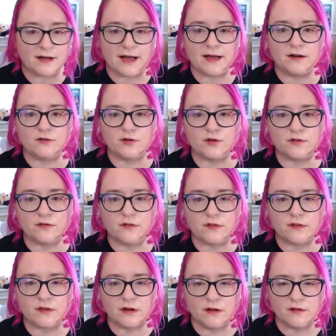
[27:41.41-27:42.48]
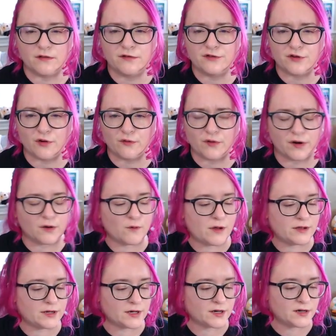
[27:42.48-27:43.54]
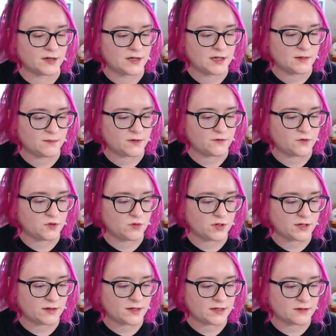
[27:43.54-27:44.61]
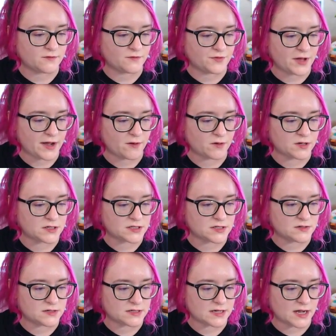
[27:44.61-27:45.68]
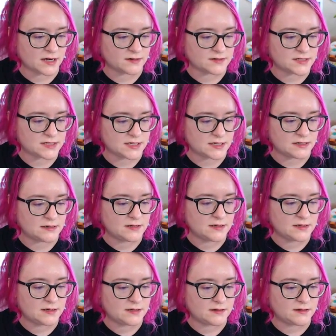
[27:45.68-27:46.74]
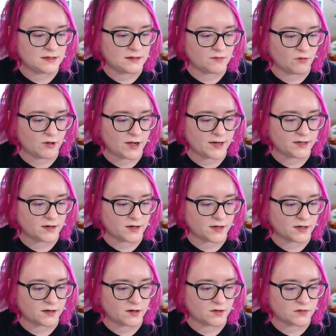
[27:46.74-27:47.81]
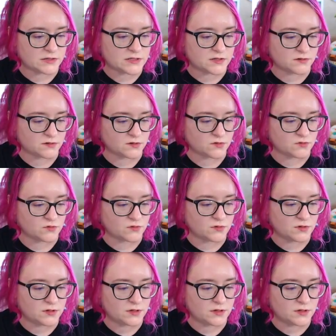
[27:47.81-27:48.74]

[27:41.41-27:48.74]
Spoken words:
I don't know if it's gonna show very well here, but if you look at like the flowers, you can kind of see the line art goes through